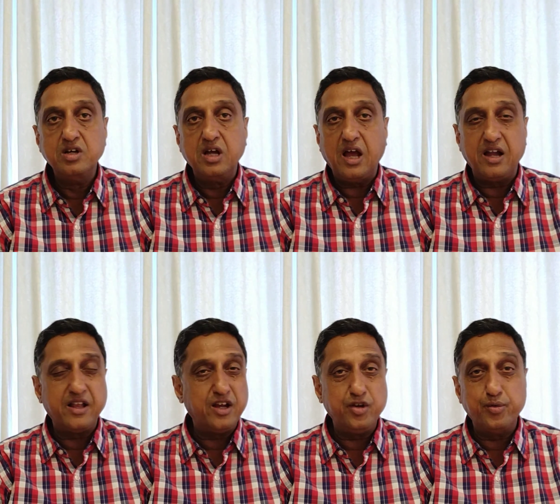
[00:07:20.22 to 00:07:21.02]
and
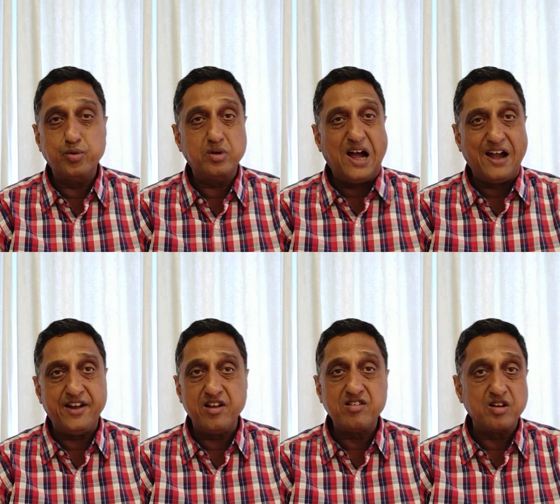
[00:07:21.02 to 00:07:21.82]
then you add
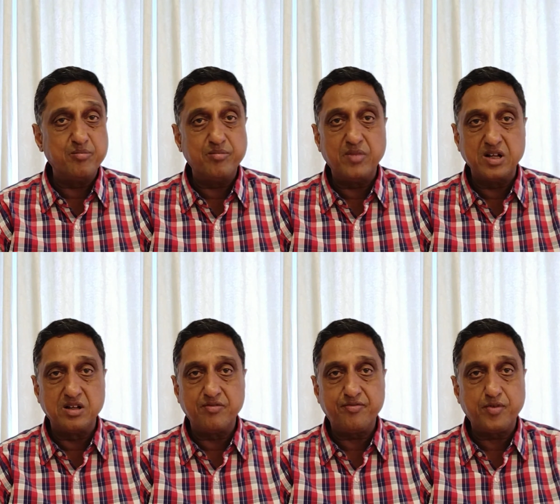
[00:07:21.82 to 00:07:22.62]
in some
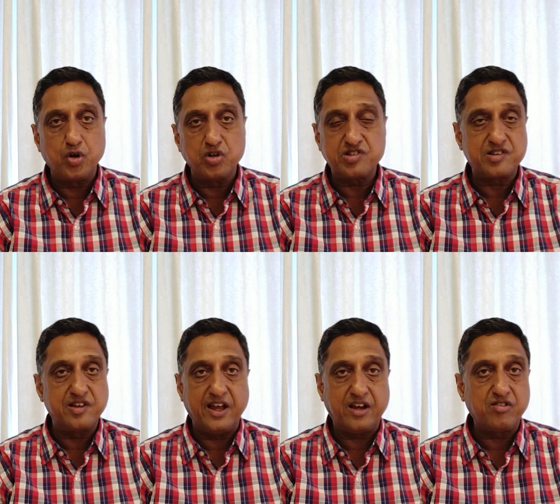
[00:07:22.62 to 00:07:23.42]
other costs
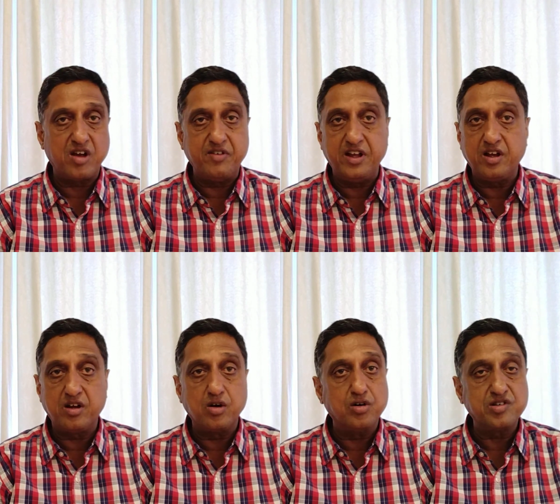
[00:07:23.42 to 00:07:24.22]
like traveling
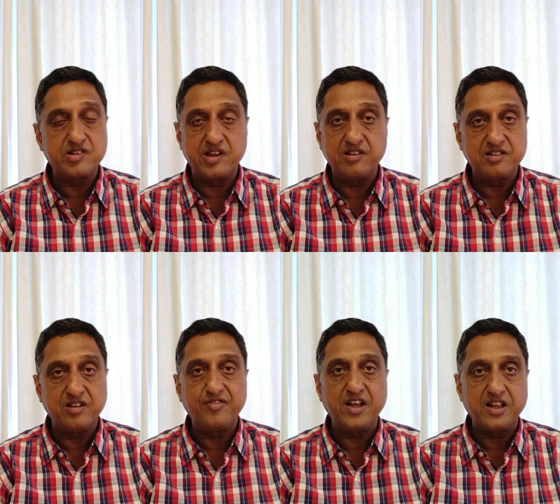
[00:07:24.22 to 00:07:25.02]
costs and
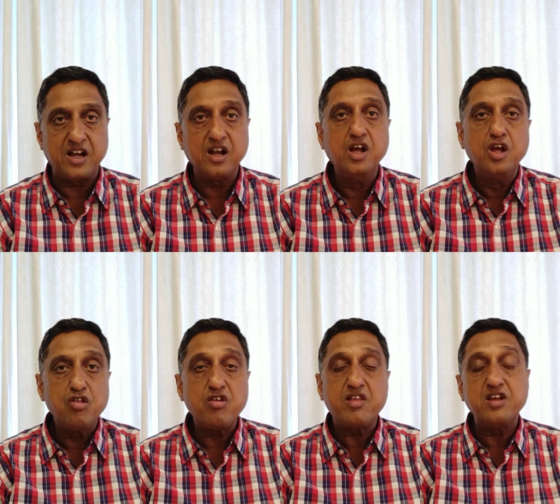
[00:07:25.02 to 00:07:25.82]
stuff like that.
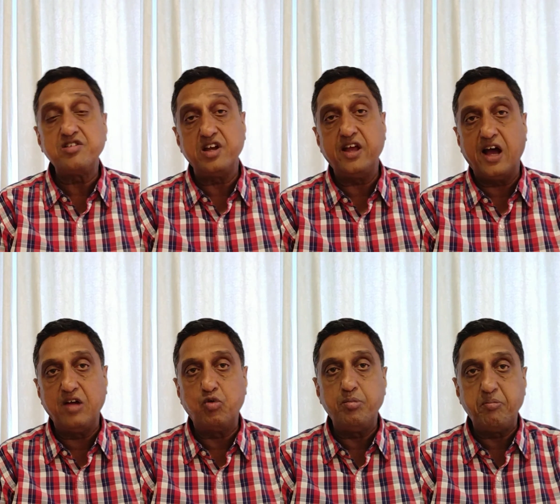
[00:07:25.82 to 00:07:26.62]
So essentially I
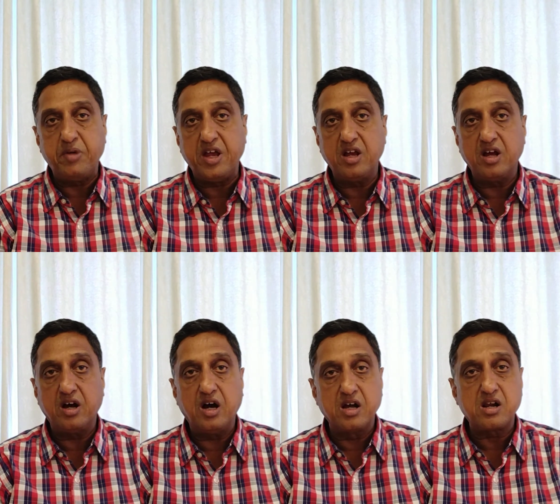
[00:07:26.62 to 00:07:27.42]
would be paying
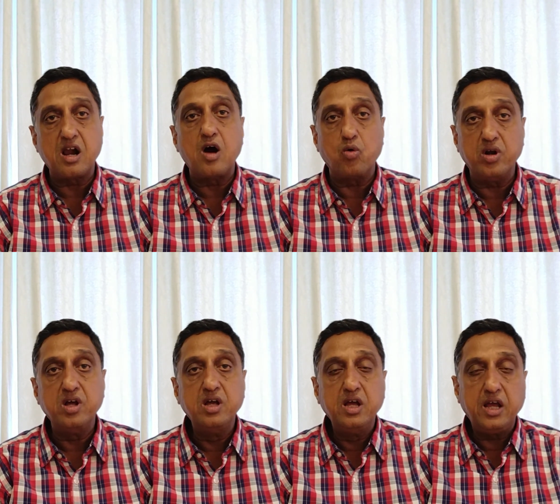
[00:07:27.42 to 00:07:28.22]
around
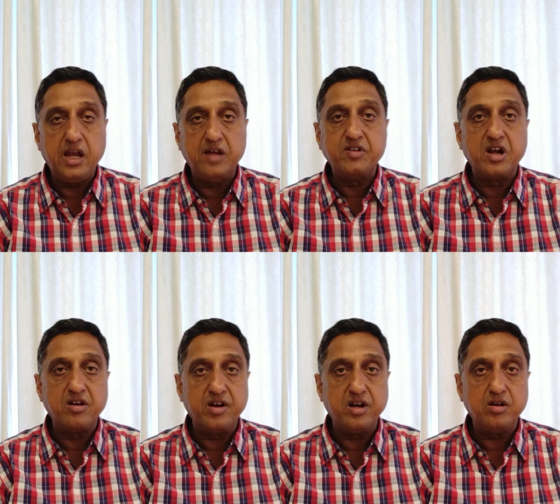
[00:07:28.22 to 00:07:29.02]

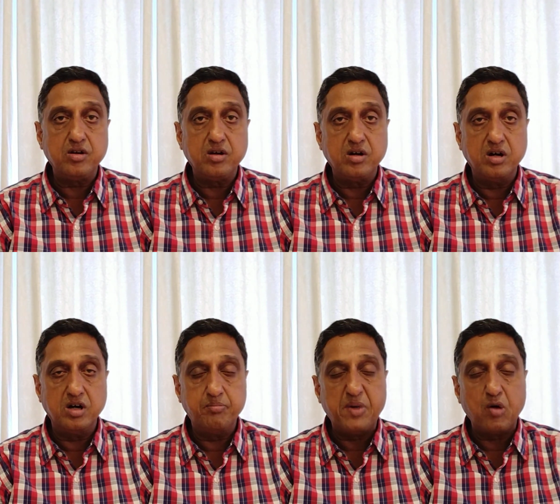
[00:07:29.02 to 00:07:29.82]
£1,100
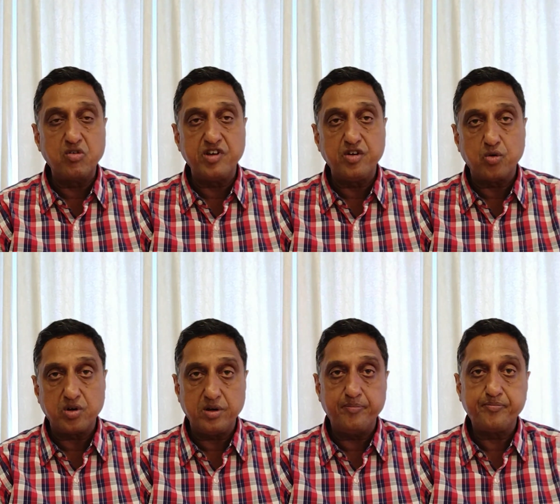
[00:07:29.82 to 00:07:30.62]
in total.